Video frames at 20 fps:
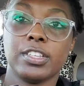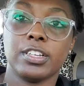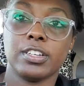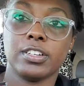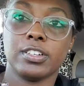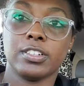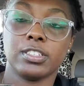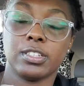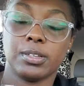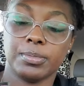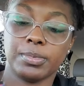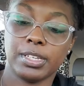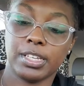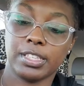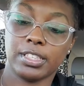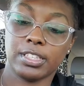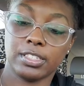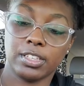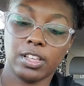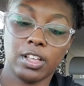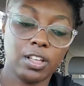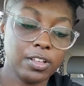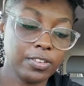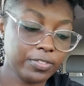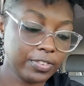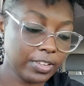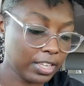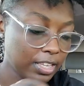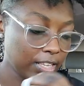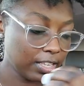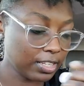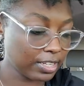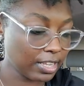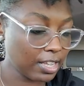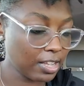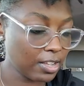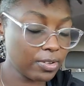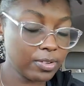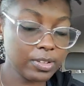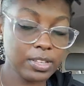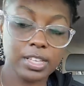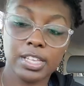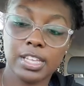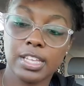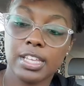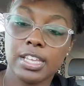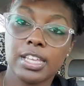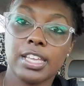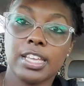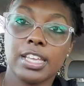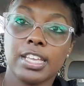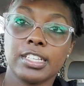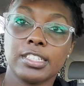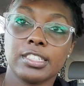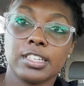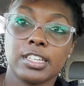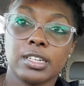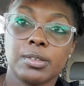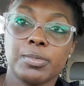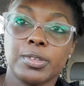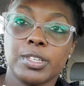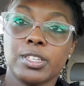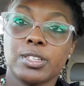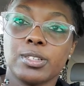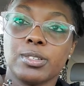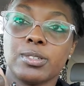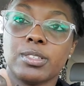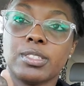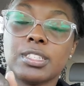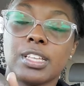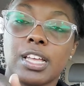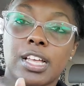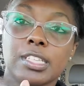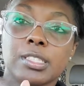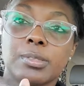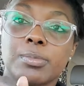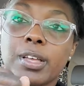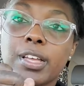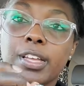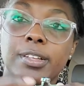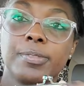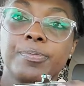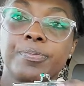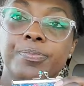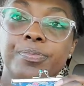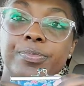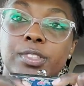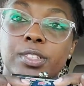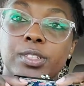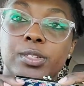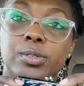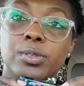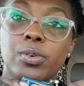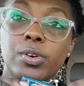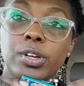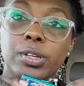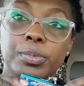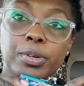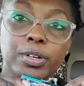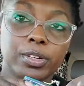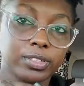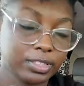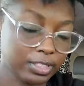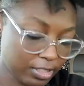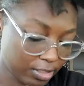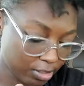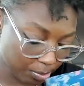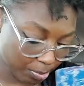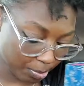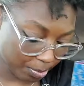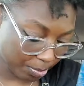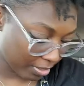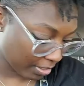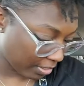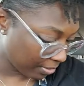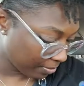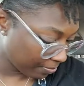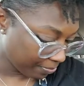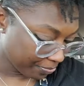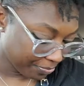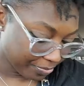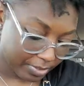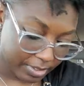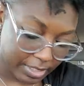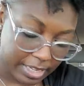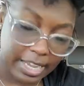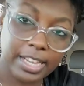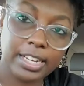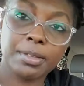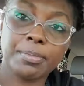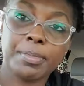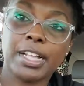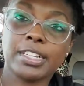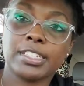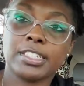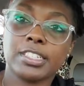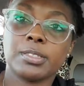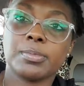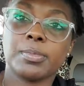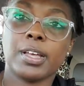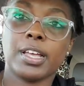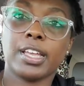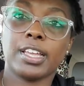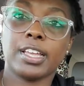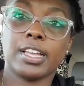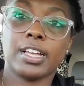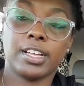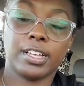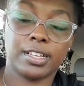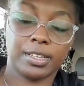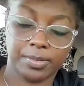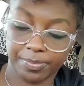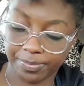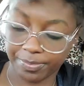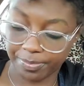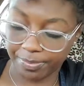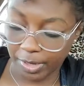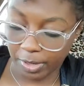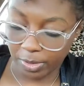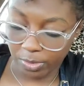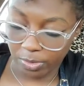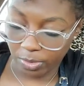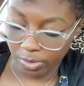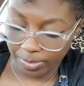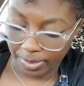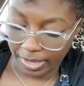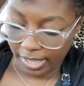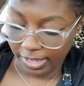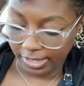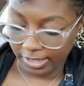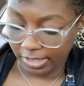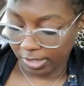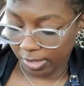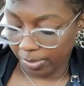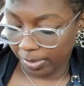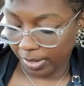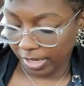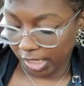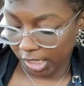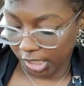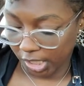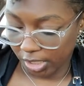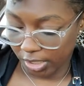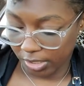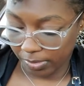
here. So I'm taking this off, and now it's gonna be used as my new coin purse. And it's super pretty. And it matches my uh, Michael Kors bag, so I'll probably just